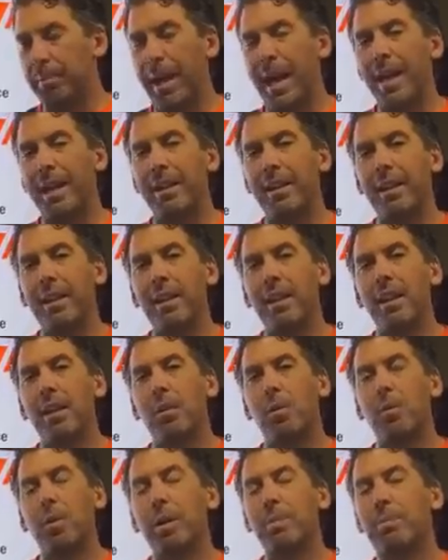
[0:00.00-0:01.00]
bed.
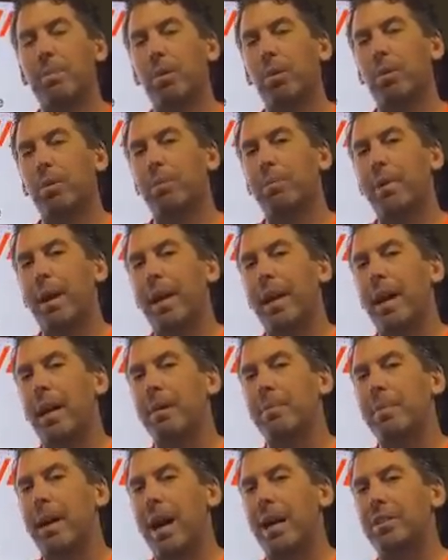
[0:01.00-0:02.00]
We pulled the bed
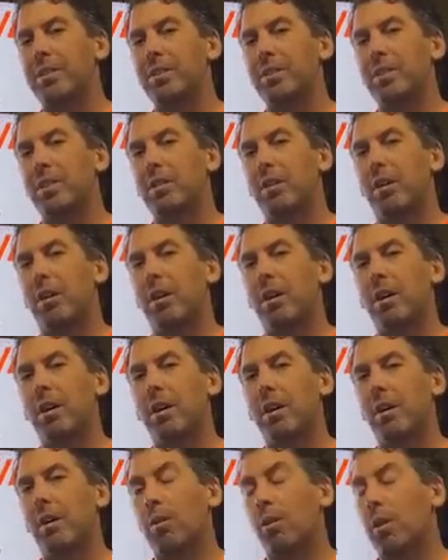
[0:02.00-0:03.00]
out of Max's
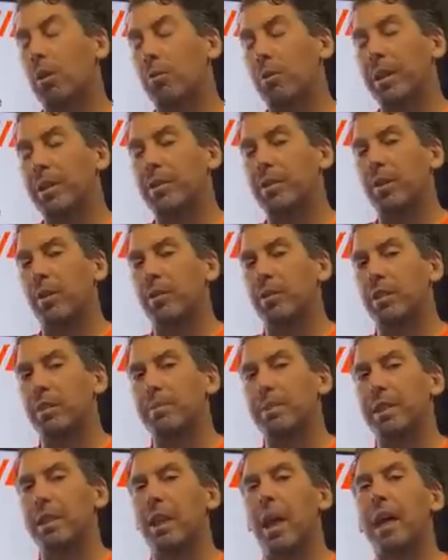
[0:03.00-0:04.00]
car, or all race cars,
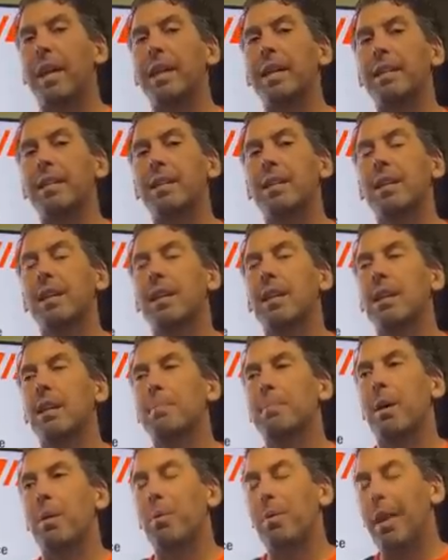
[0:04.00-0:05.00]
to be light.
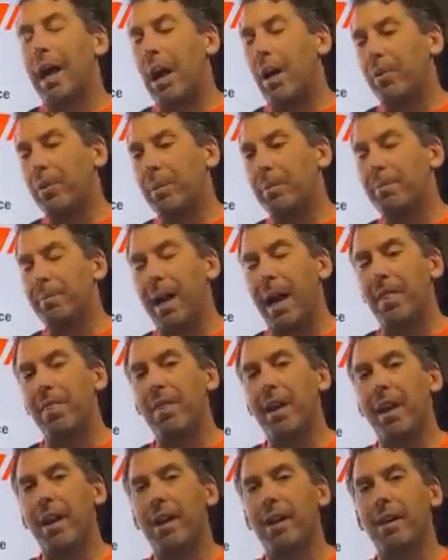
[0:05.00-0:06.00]
But without the bed
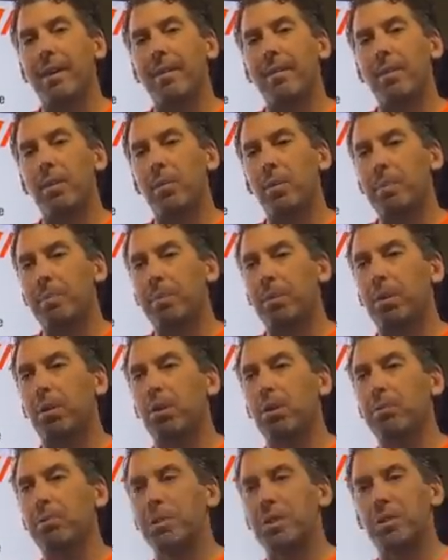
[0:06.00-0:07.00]
there, we
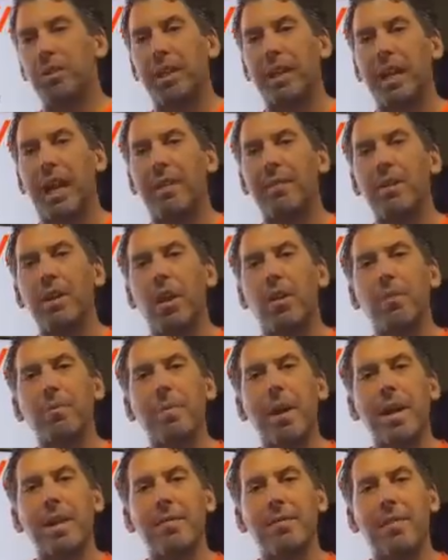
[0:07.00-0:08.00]
plume just like every other
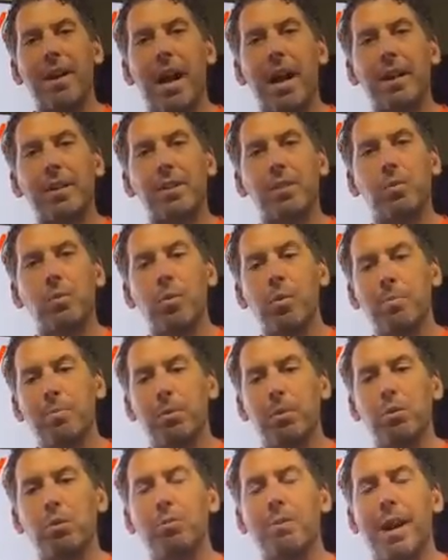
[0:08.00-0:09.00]
manufacturer. We
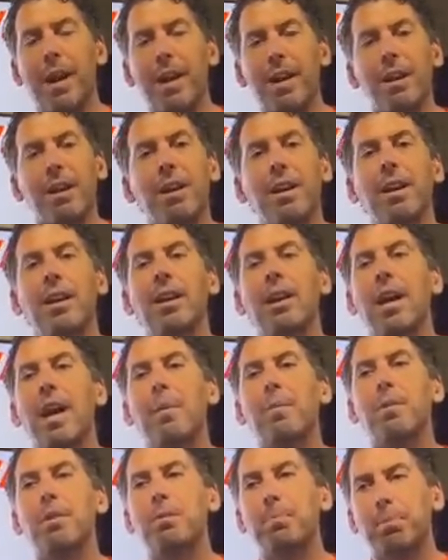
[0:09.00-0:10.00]
plume air,
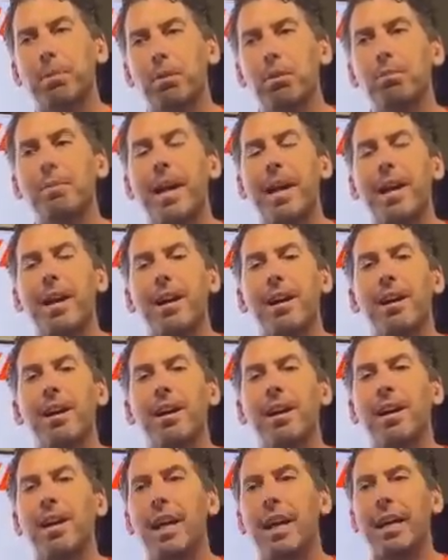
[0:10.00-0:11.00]
and when you plume
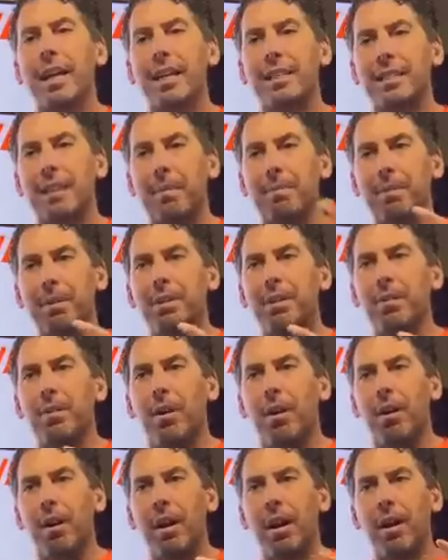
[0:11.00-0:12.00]
air, it gets up into
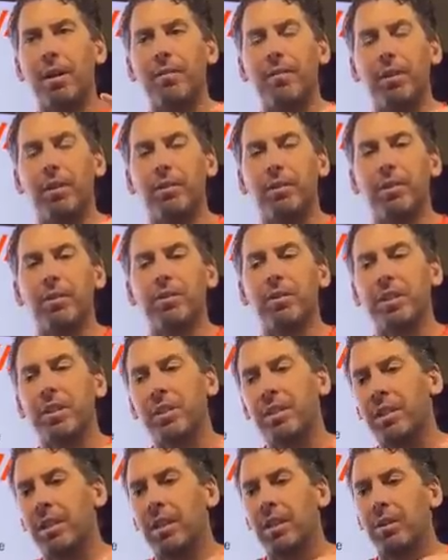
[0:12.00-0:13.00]
our air filters,
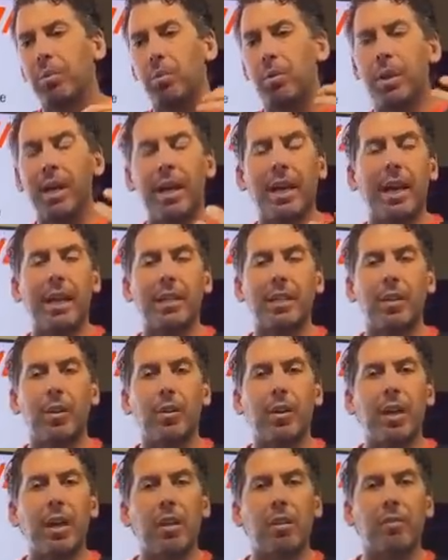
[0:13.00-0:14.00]
and we get
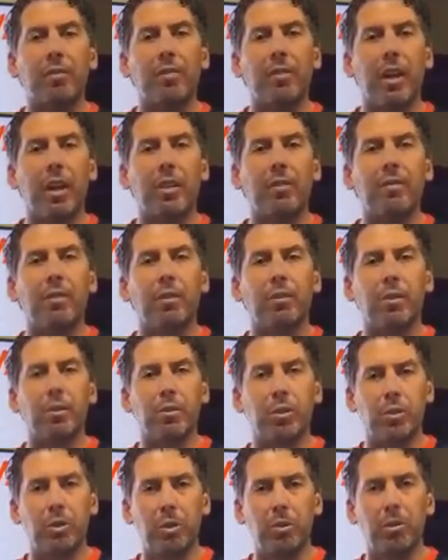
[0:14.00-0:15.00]
dirty air
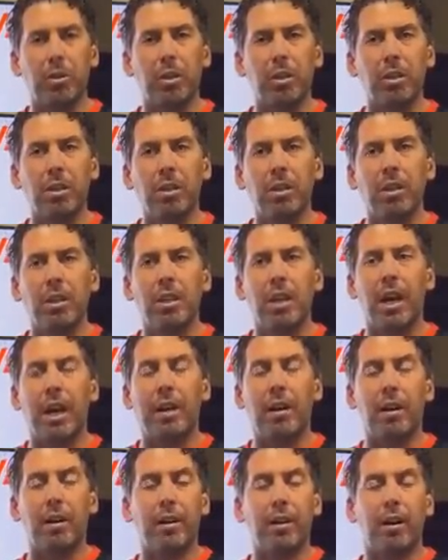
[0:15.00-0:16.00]
filters sooner.
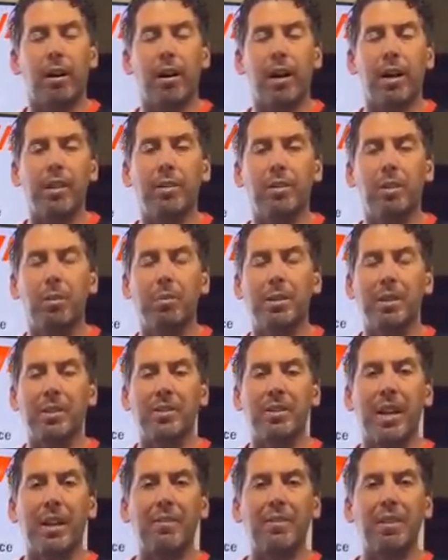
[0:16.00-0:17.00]
And our car has so many
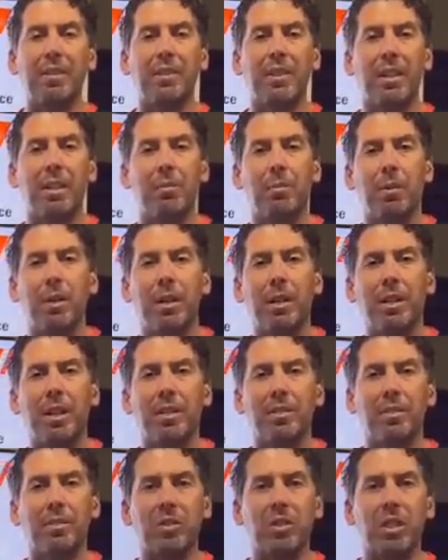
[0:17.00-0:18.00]
safeties in it. When it
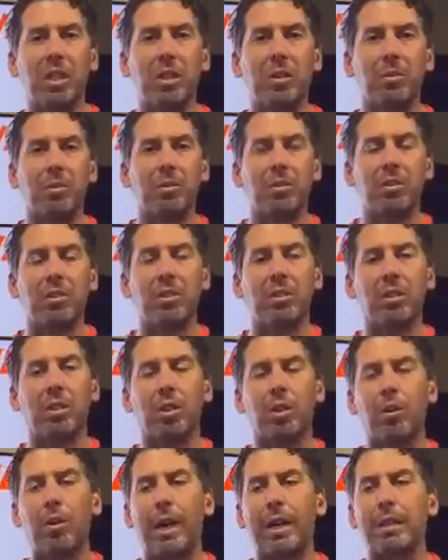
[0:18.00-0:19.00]
doesn't see the
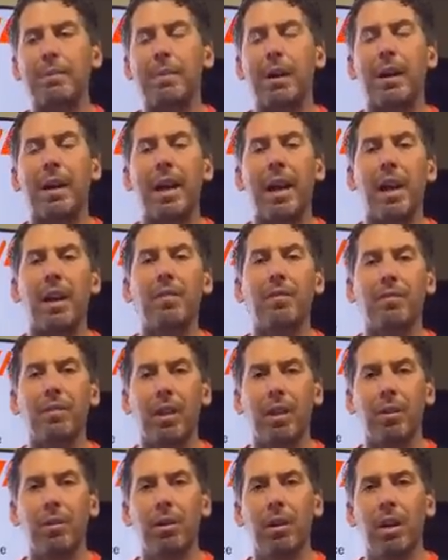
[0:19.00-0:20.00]
correct amount of
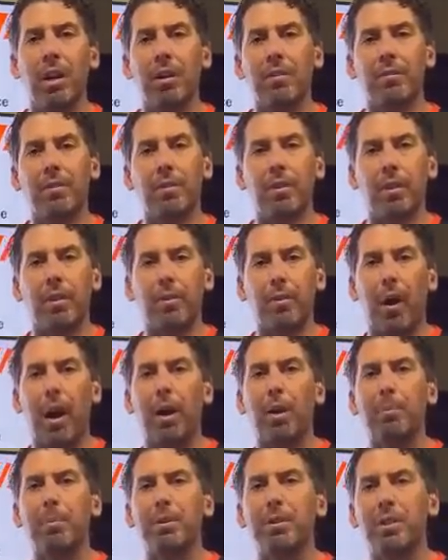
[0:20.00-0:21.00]
airflow for the
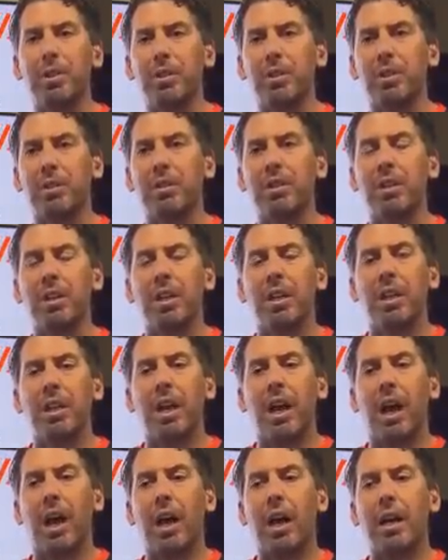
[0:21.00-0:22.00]
throttle position,
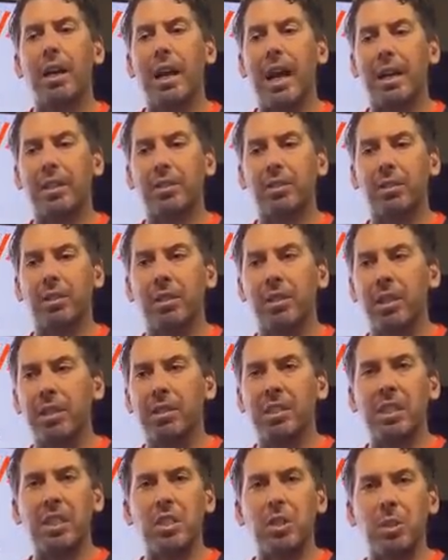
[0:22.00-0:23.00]
it actually
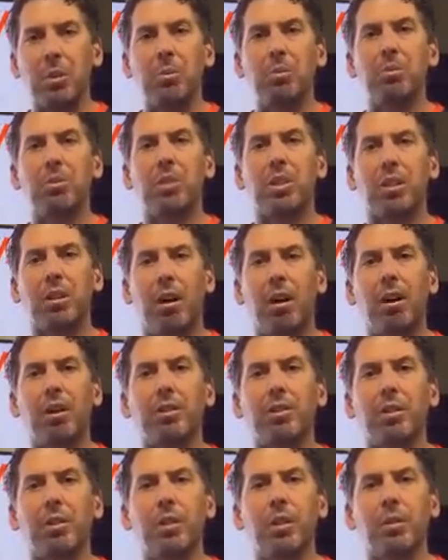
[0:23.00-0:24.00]
detunes the
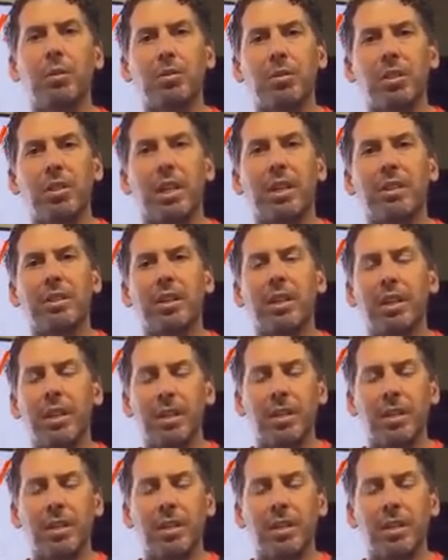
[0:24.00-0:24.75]
car so you don't suck